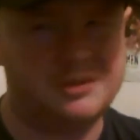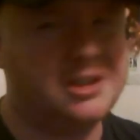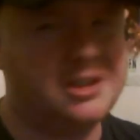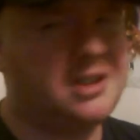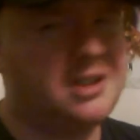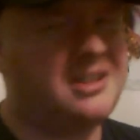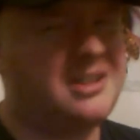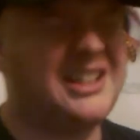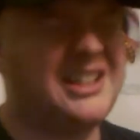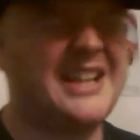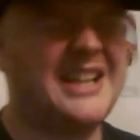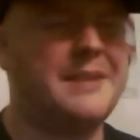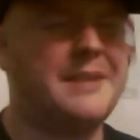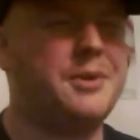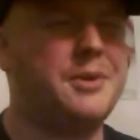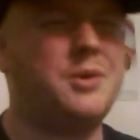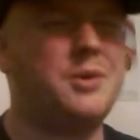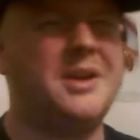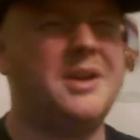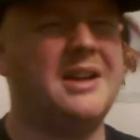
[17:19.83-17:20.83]

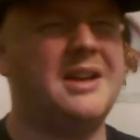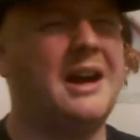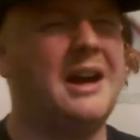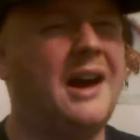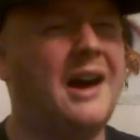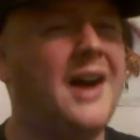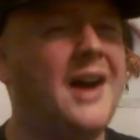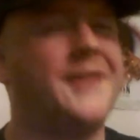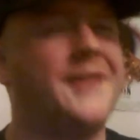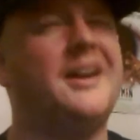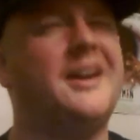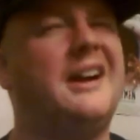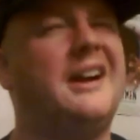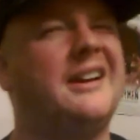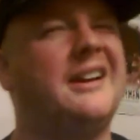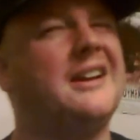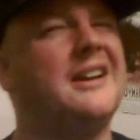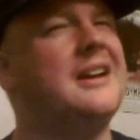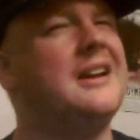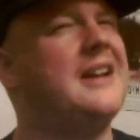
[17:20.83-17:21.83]
kind of between a
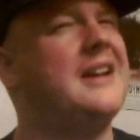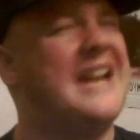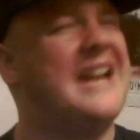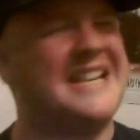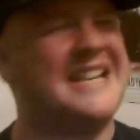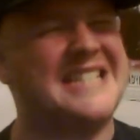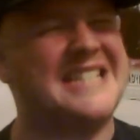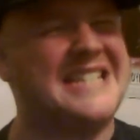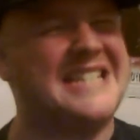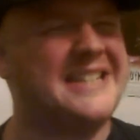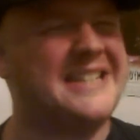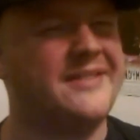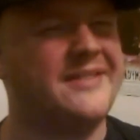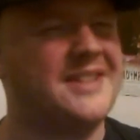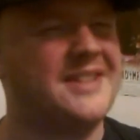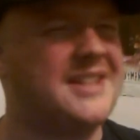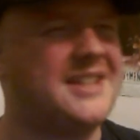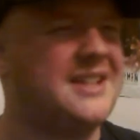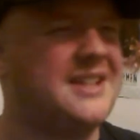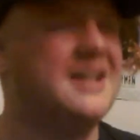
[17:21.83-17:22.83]
hard R and an
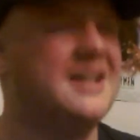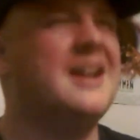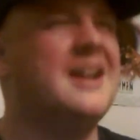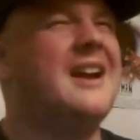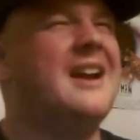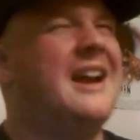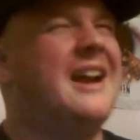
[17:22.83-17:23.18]
NC-17.